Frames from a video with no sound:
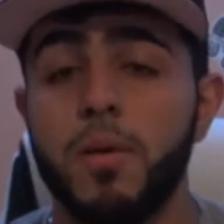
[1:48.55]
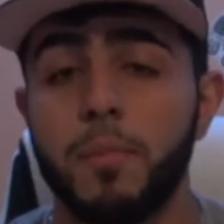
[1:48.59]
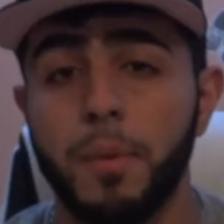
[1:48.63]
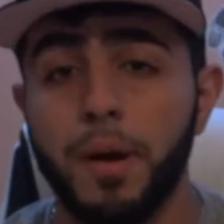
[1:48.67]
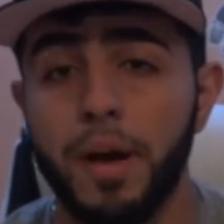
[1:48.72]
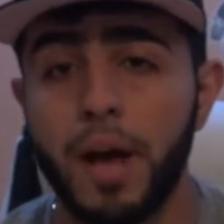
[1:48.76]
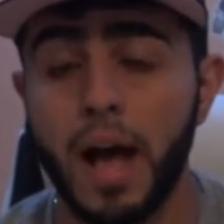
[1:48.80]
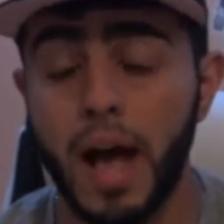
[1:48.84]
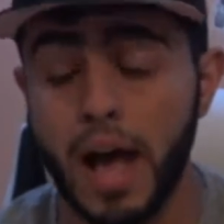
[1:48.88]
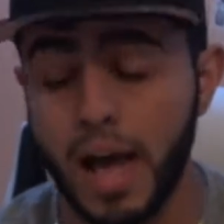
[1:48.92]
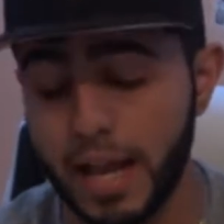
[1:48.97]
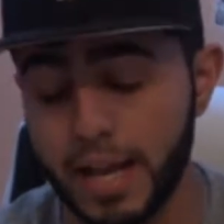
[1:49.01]

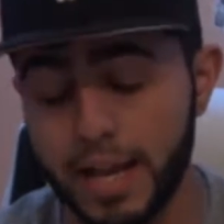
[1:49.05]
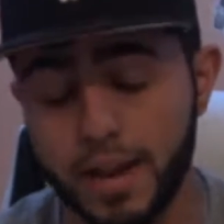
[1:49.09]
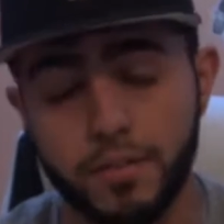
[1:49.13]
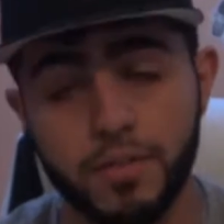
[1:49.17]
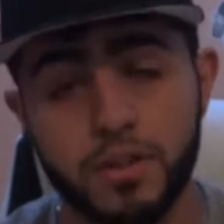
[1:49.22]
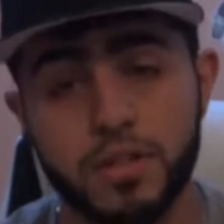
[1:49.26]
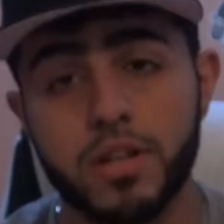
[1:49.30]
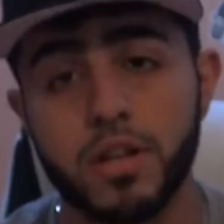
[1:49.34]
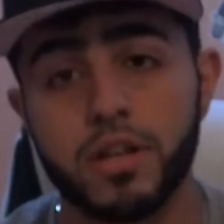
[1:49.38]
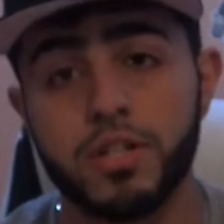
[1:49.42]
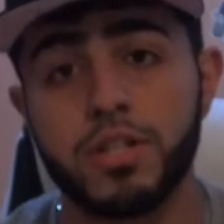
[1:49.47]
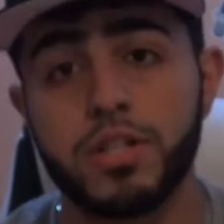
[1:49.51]
But I
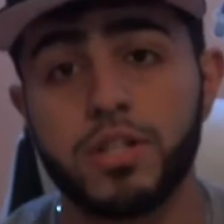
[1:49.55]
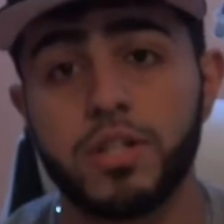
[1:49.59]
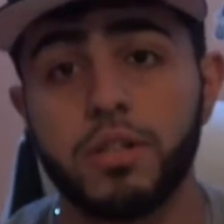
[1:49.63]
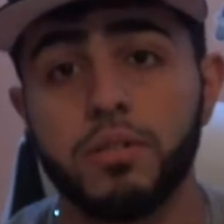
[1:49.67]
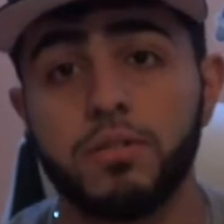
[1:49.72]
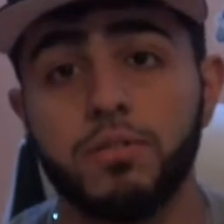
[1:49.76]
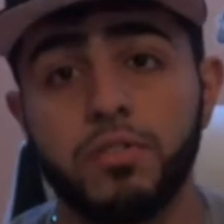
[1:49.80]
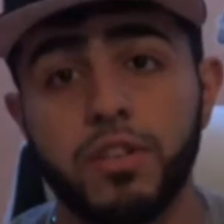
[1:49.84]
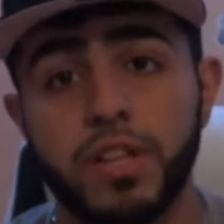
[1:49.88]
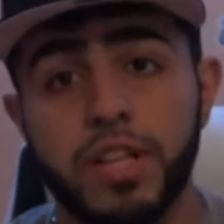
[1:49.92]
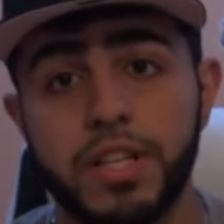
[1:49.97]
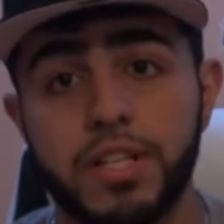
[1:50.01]
never touched
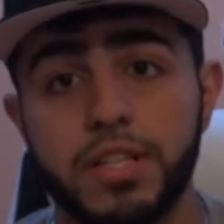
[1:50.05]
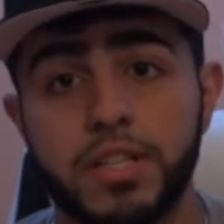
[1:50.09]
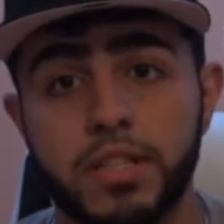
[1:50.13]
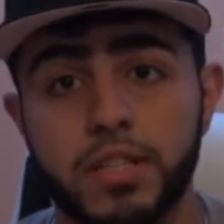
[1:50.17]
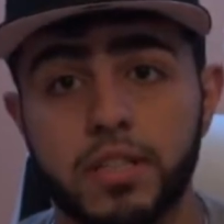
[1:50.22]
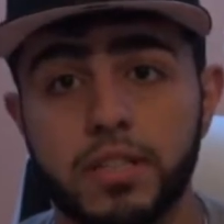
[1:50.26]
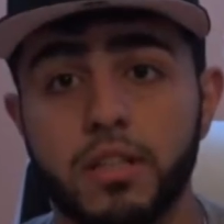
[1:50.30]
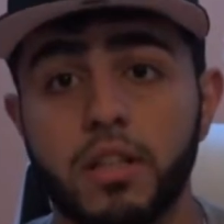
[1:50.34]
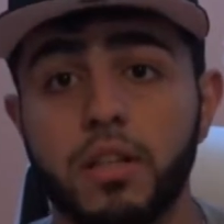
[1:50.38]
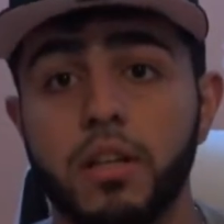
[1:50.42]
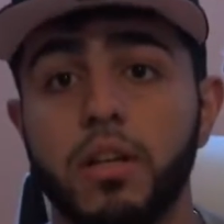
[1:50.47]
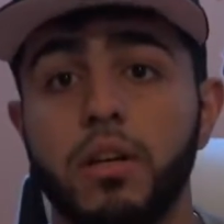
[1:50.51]
the
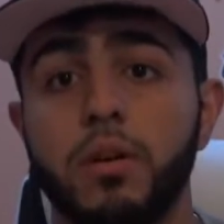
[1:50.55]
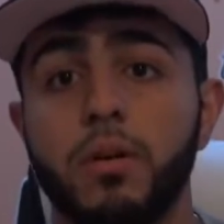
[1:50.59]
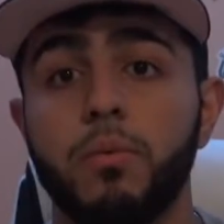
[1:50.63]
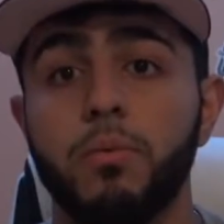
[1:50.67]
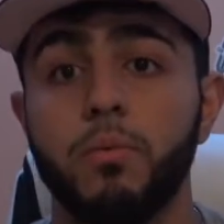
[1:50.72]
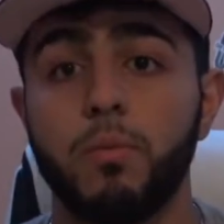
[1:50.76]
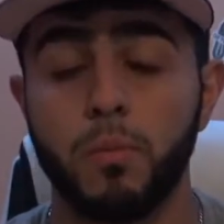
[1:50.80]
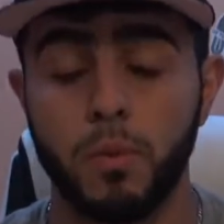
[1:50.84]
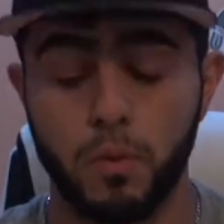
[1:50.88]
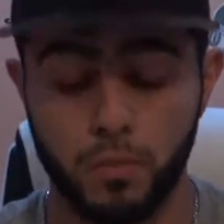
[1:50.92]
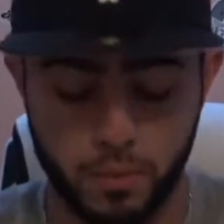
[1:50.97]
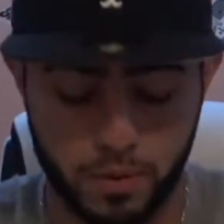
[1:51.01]
Flints, the
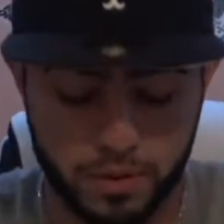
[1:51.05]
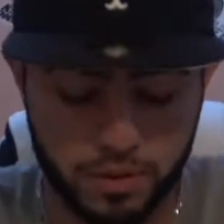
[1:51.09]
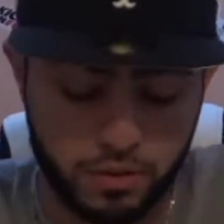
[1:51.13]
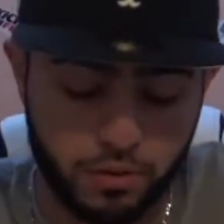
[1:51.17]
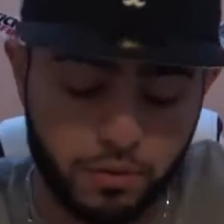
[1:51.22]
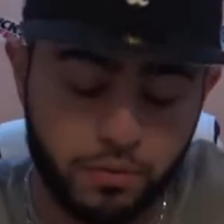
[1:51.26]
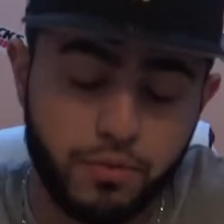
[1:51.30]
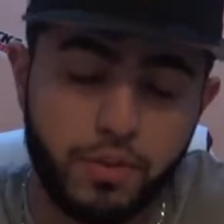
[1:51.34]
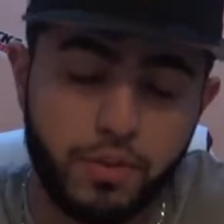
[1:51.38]
original